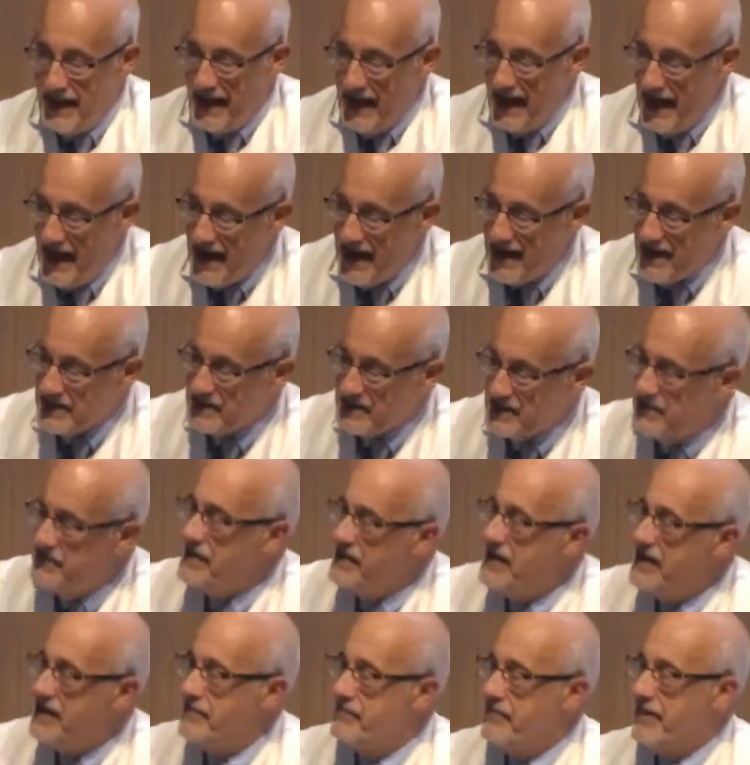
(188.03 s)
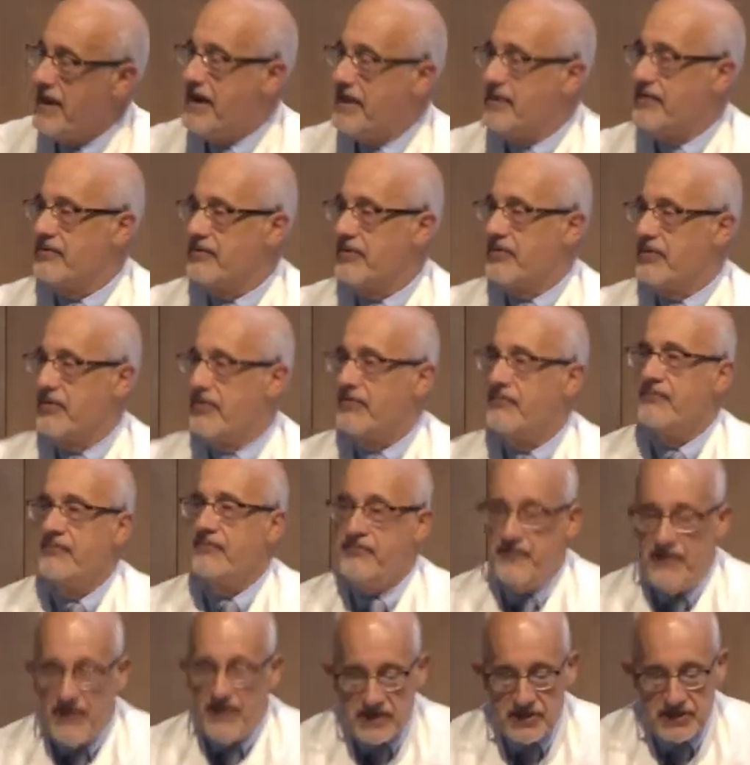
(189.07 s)
ask me about the
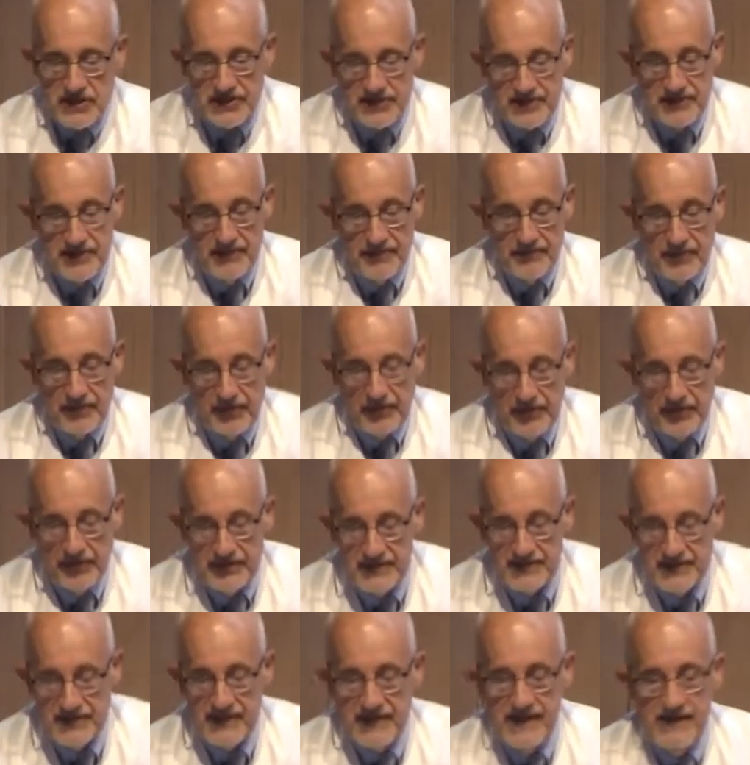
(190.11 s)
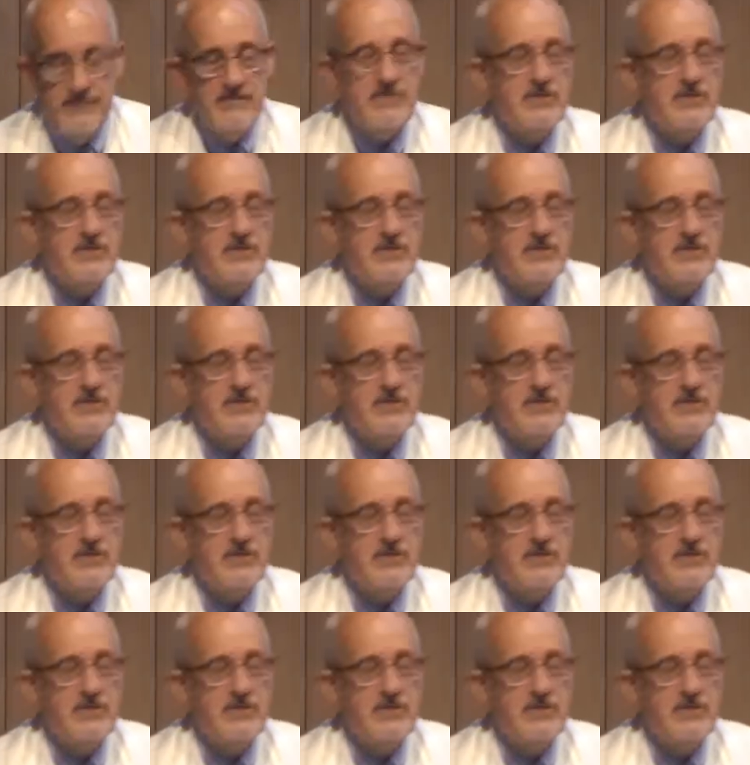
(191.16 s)
fish symbol that seems